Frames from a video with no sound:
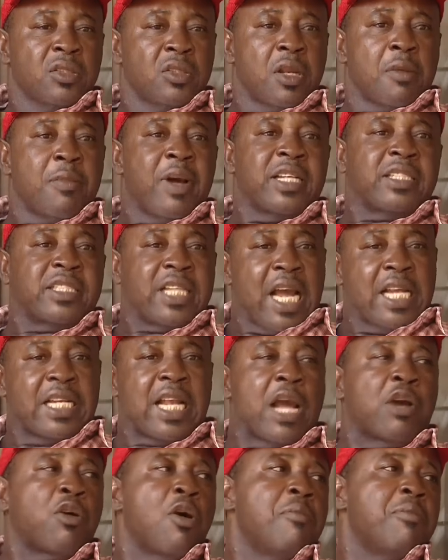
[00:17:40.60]
So by the
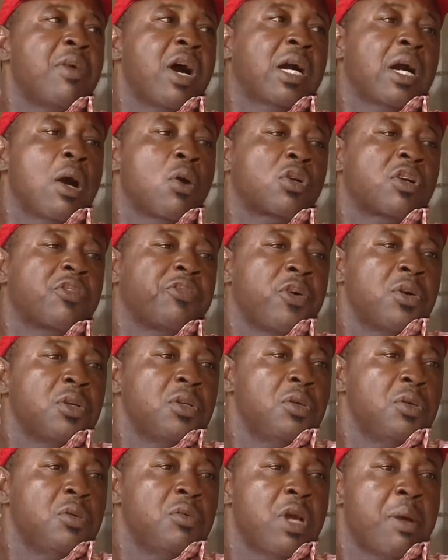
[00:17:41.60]
time I come back, I will
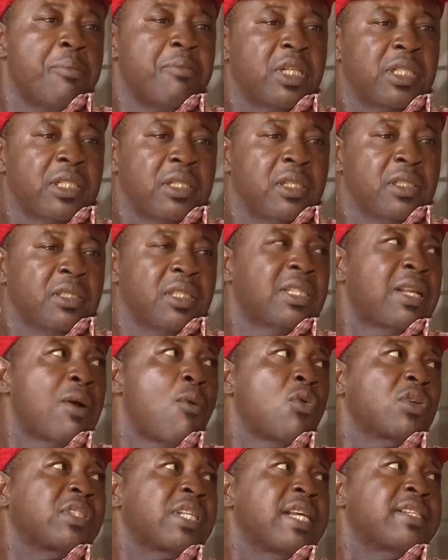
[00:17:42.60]
refund you your money. Isn't
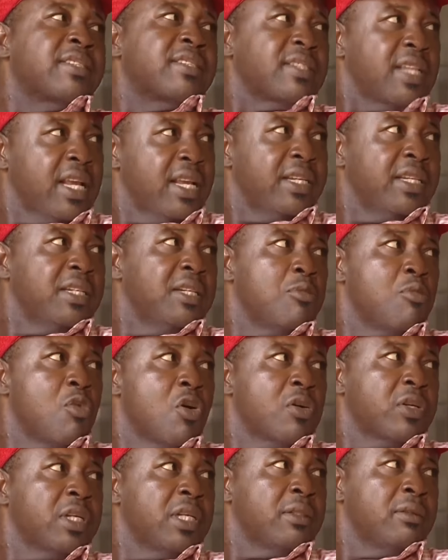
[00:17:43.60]
that what I said in the
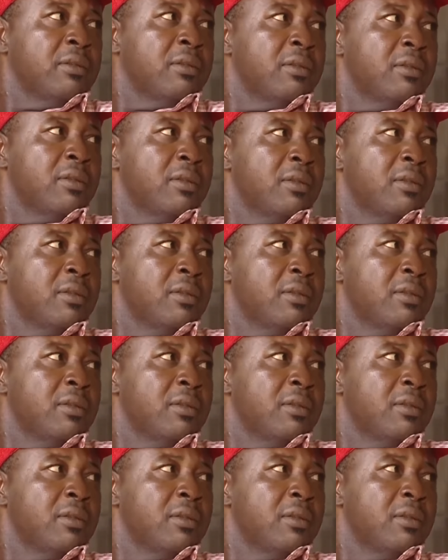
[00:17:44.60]
morning?